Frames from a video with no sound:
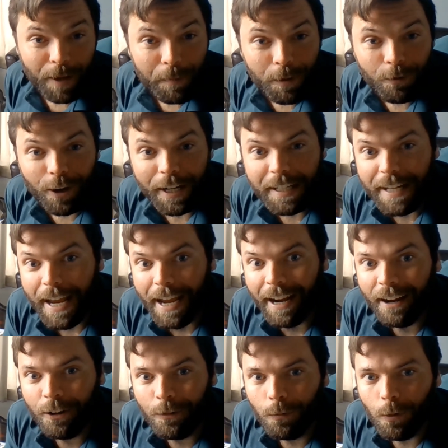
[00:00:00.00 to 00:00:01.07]
to maybe write
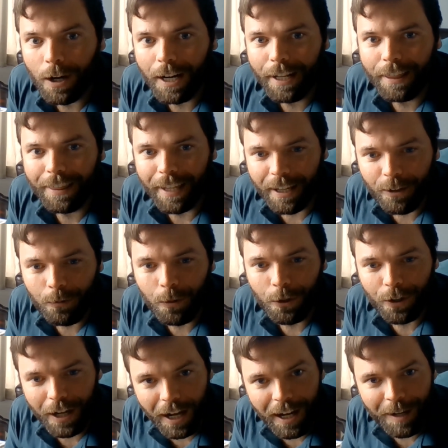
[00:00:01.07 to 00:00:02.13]
down what I think will
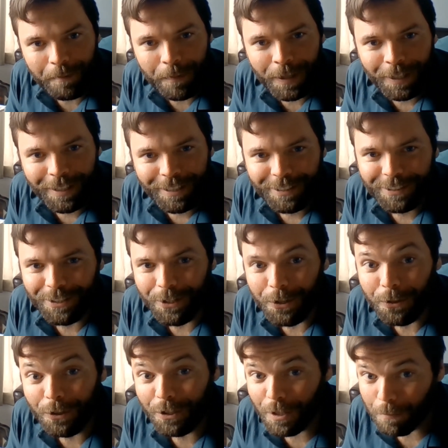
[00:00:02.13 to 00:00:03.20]
come
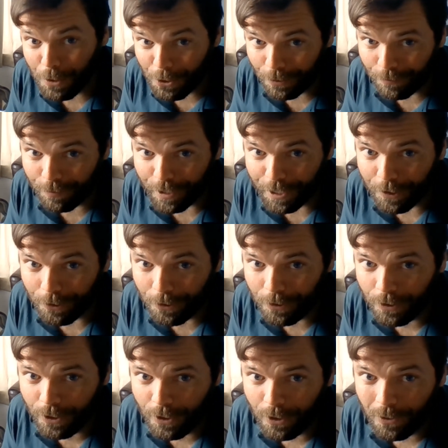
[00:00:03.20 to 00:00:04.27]
to the bird
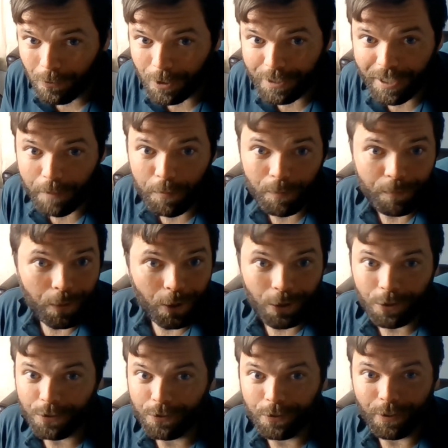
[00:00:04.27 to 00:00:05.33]
feeder, what type of
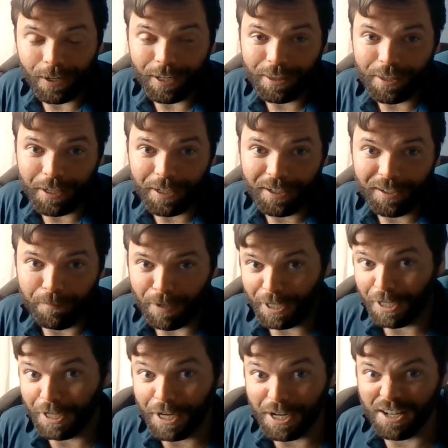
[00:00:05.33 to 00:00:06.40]
birds I think. Am I
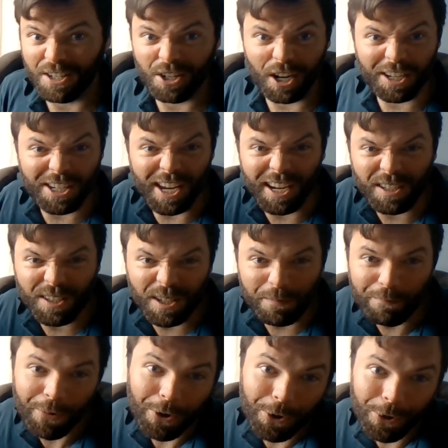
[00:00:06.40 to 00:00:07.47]
going to get a
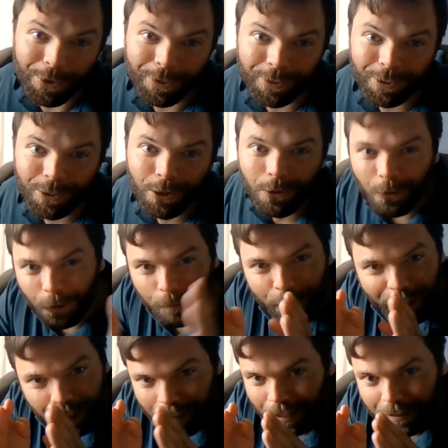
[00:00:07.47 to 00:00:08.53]
gigantic bird, or am
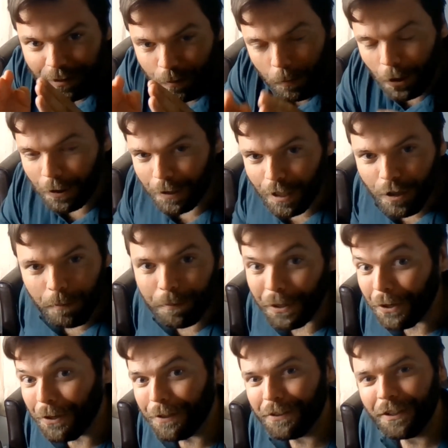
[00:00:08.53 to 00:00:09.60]
I going to get small little
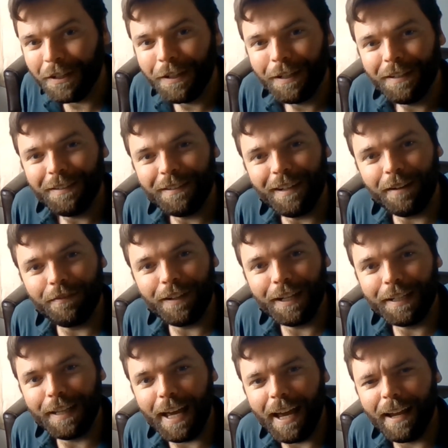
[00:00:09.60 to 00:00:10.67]
birds? Stuff
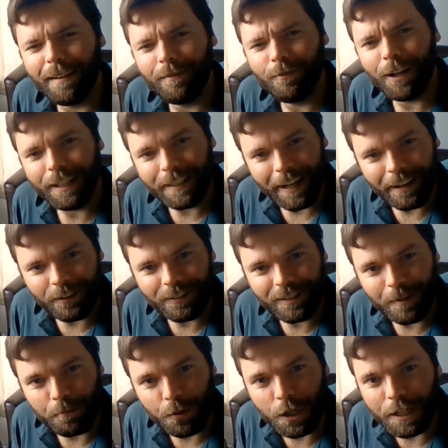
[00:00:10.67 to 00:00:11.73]
like that. Write down
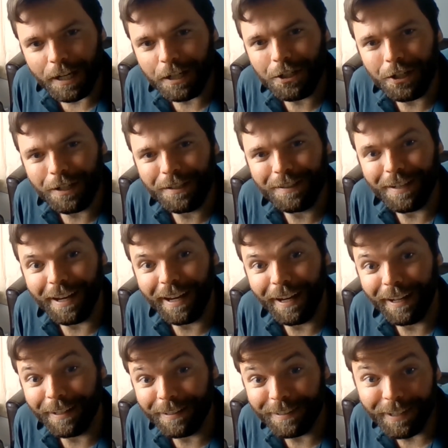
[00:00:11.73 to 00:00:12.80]
some predictions
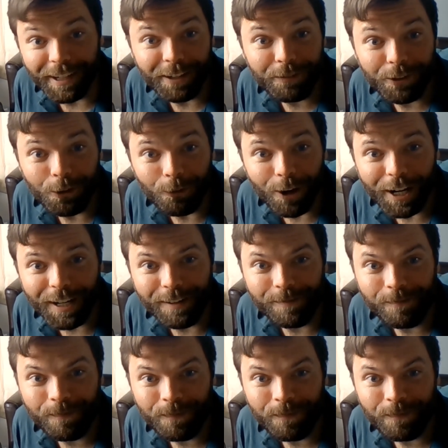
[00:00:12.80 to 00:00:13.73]
and see if you're right.